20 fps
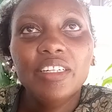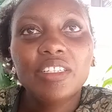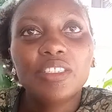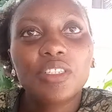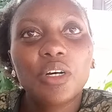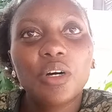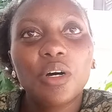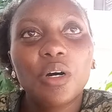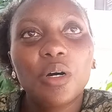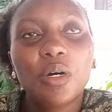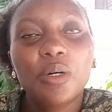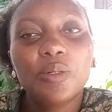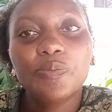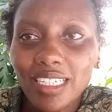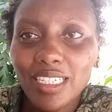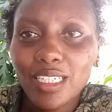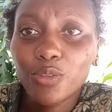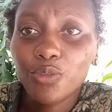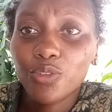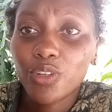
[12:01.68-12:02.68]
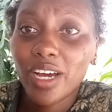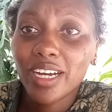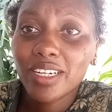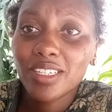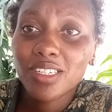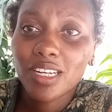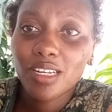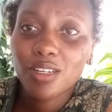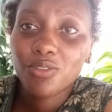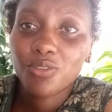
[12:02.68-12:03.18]
so um, if you're
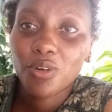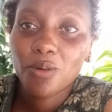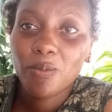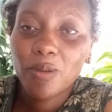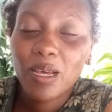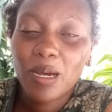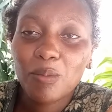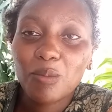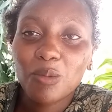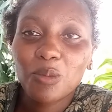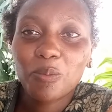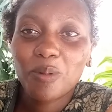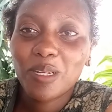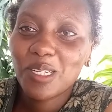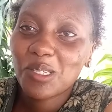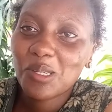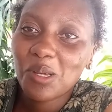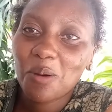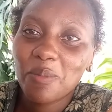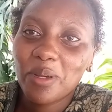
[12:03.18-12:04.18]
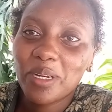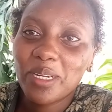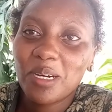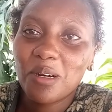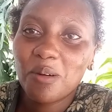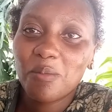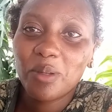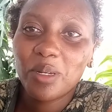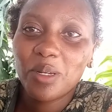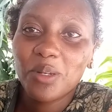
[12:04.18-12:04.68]
actually from lamu please comment
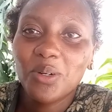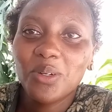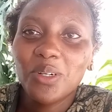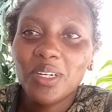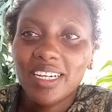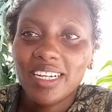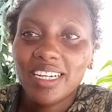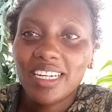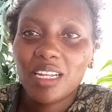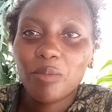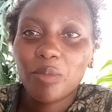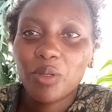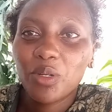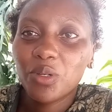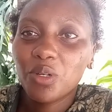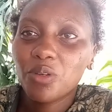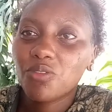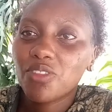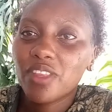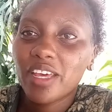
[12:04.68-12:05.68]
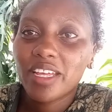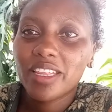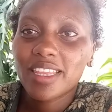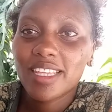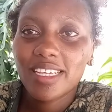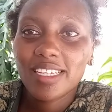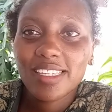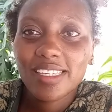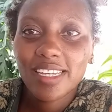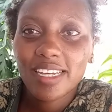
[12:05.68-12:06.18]
down below let me know if there are
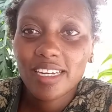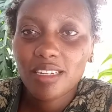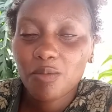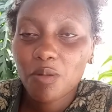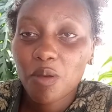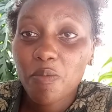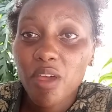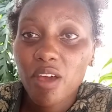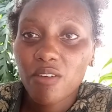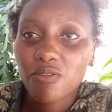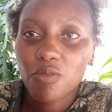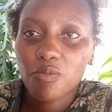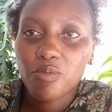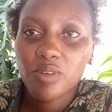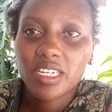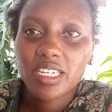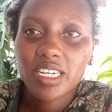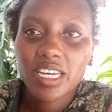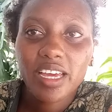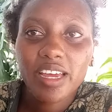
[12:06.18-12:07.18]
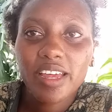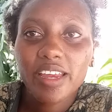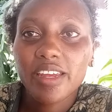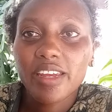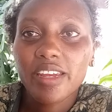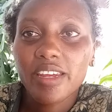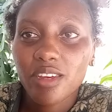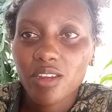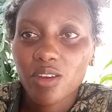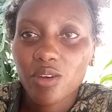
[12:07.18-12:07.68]
things that maybe i've omitted
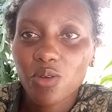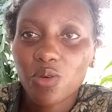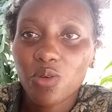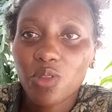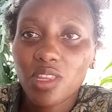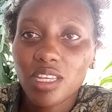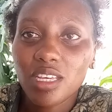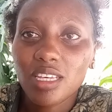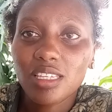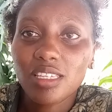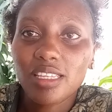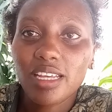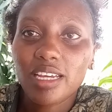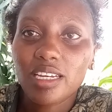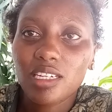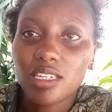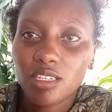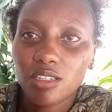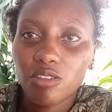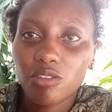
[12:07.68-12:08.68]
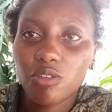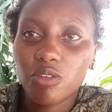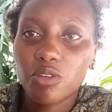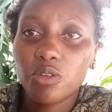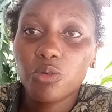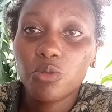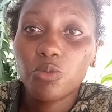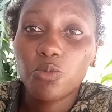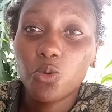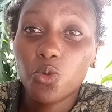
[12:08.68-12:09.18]
you know things that you know
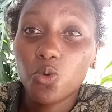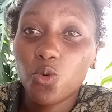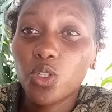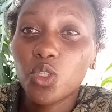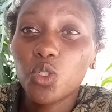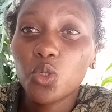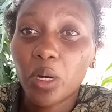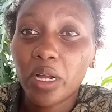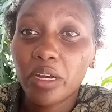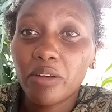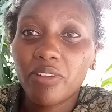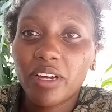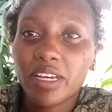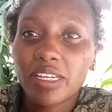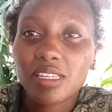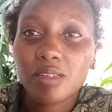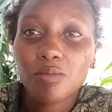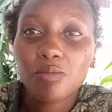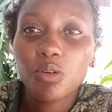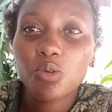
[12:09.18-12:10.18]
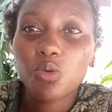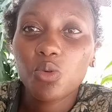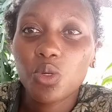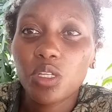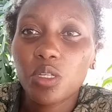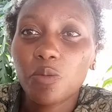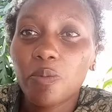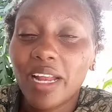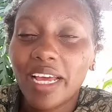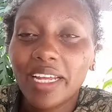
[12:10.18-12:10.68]
you want to advise someone who
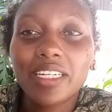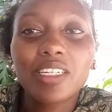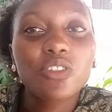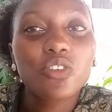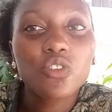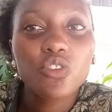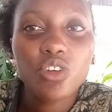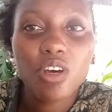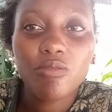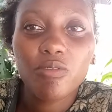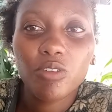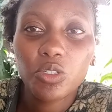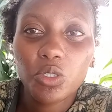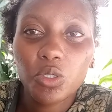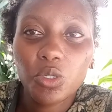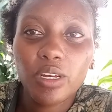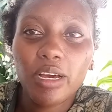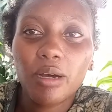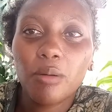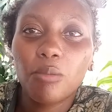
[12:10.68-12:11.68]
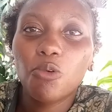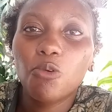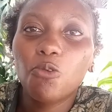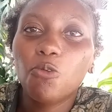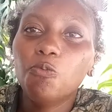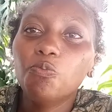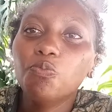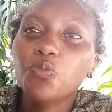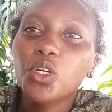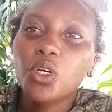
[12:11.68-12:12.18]
is planning to travel to lamu
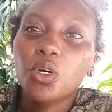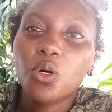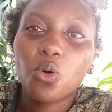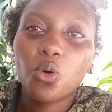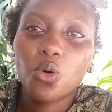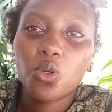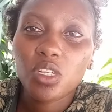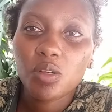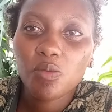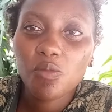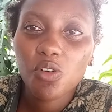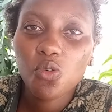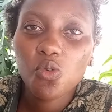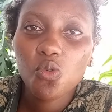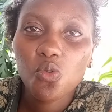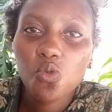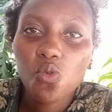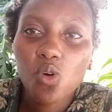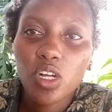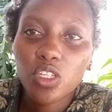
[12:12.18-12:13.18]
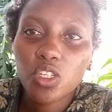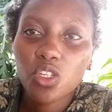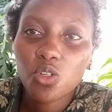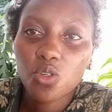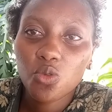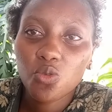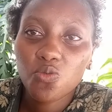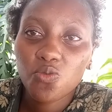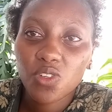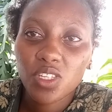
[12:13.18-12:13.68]
or someone who wants
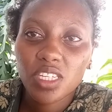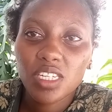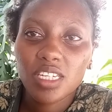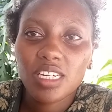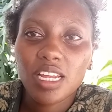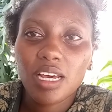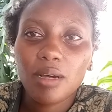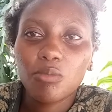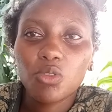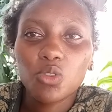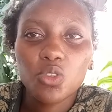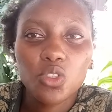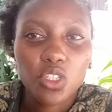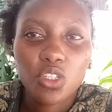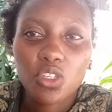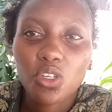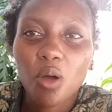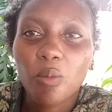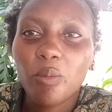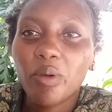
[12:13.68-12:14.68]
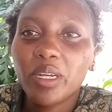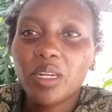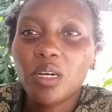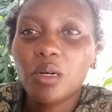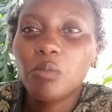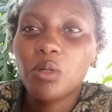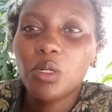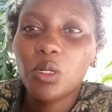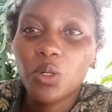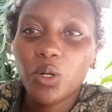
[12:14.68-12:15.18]
to visit lamu just comment
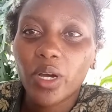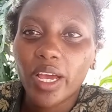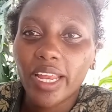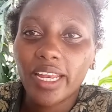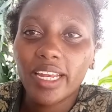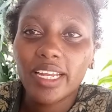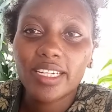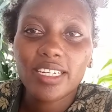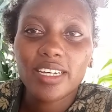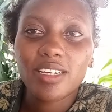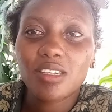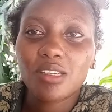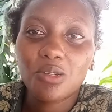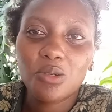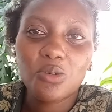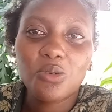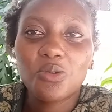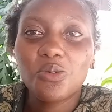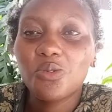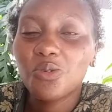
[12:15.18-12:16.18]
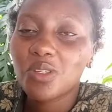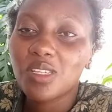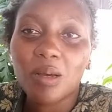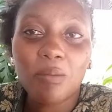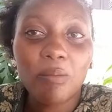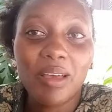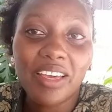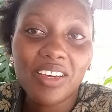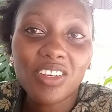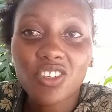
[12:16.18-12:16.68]
down below and let us know
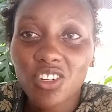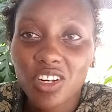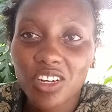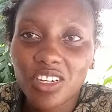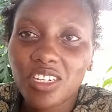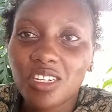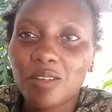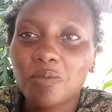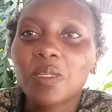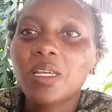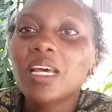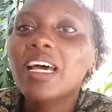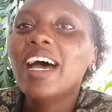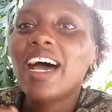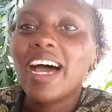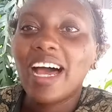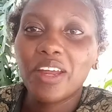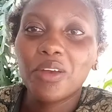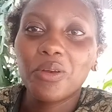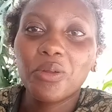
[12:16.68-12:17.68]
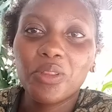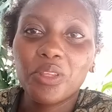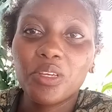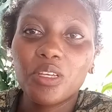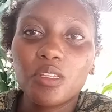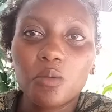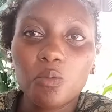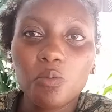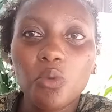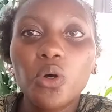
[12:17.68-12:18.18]
some extra tips i know
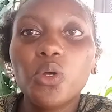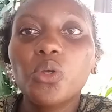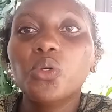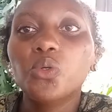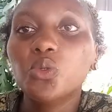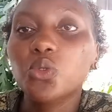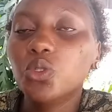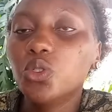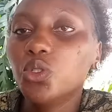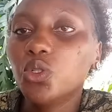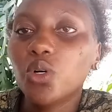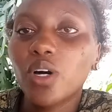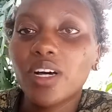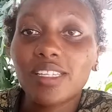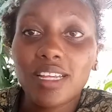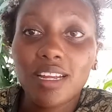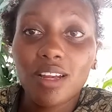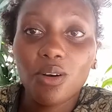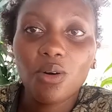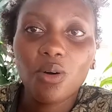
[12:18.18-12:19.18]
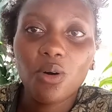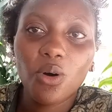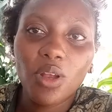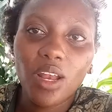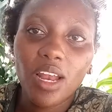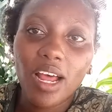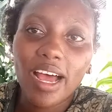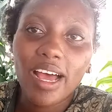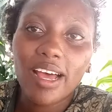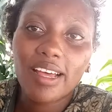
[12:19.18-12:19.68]
there's more you would know as a
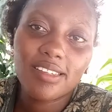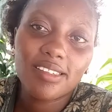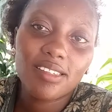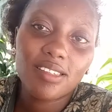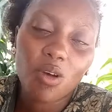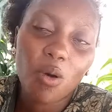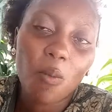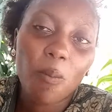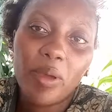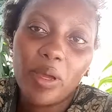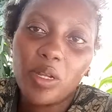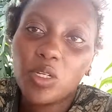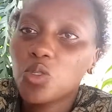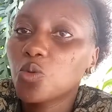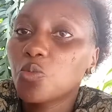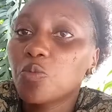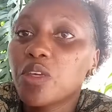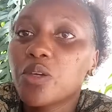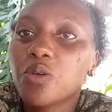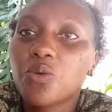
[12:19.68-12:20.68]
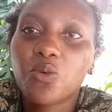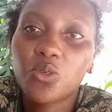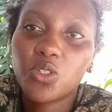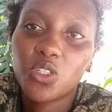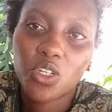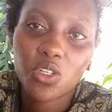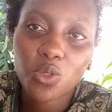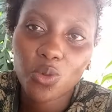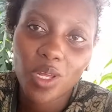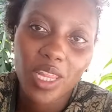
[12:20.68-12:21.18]
local as compared to me who
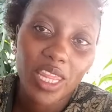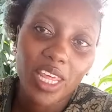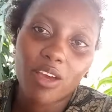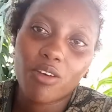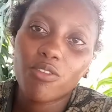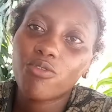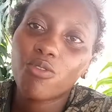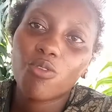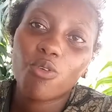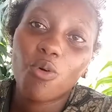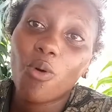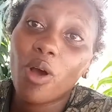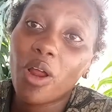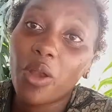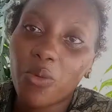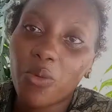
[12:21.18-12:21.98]
just went there for one